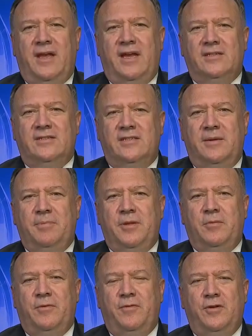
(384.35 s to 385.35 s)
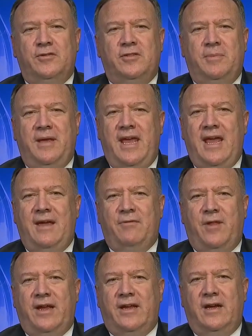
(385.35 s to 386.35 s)
has simply refused to behave
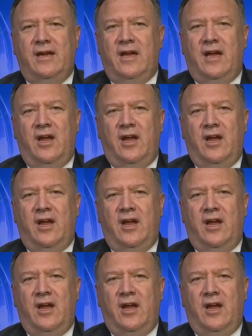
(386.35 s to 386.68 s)
like a